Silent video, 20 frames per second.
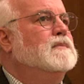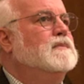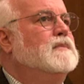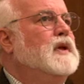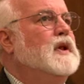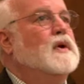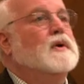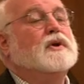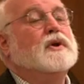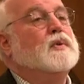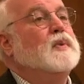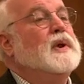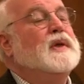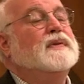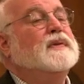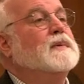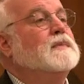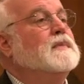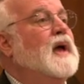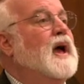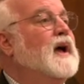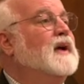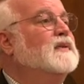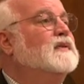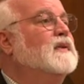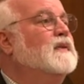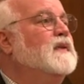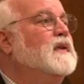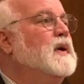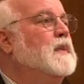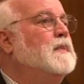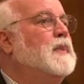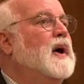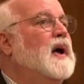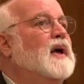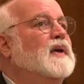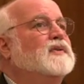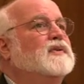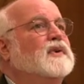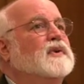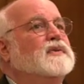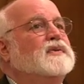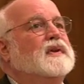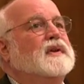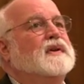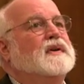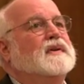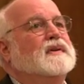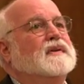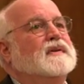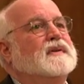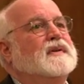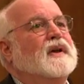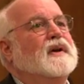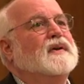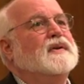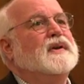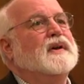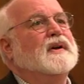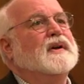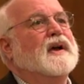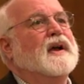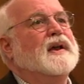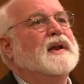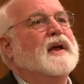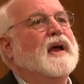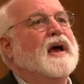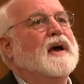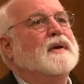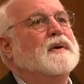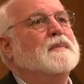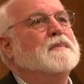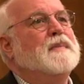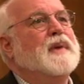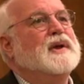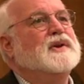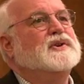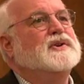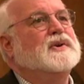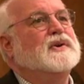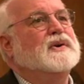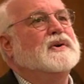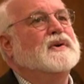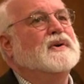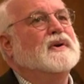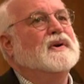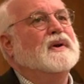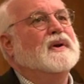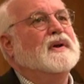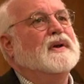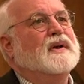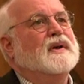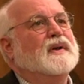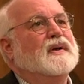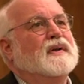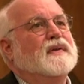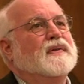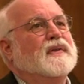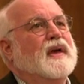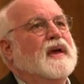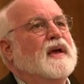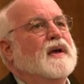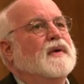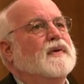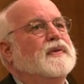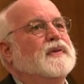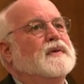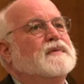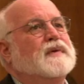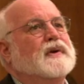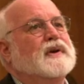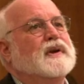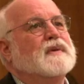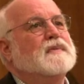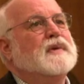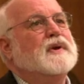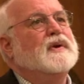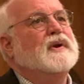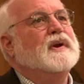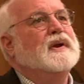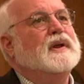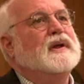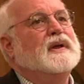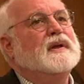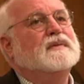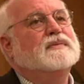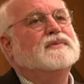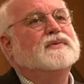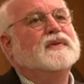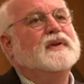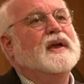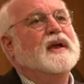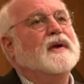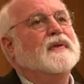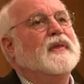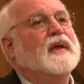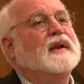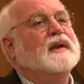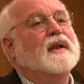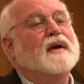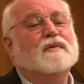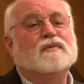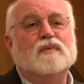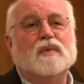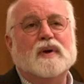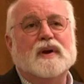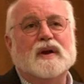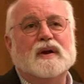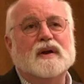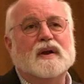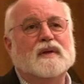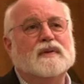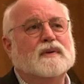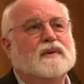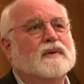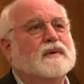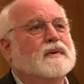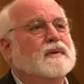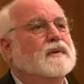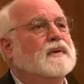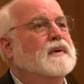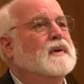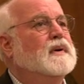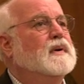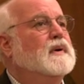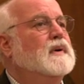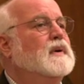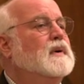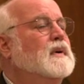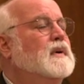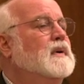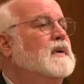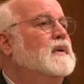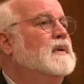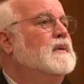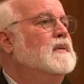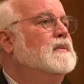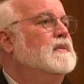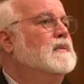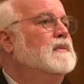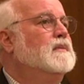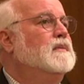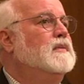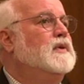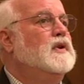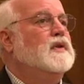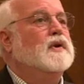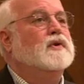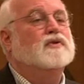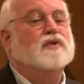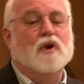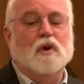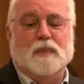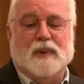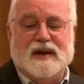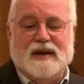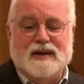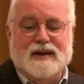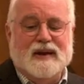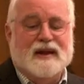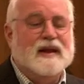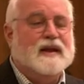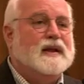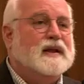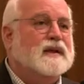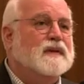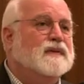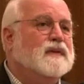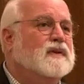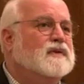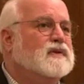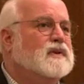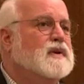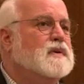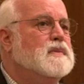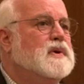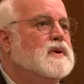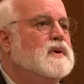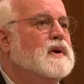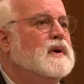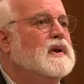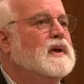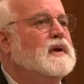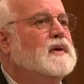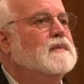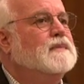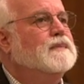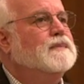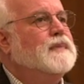You read the Acts of the Apostles, it'll tell you kind of how to measure the health of a community, see how they love one another. There's nobody needy in this community.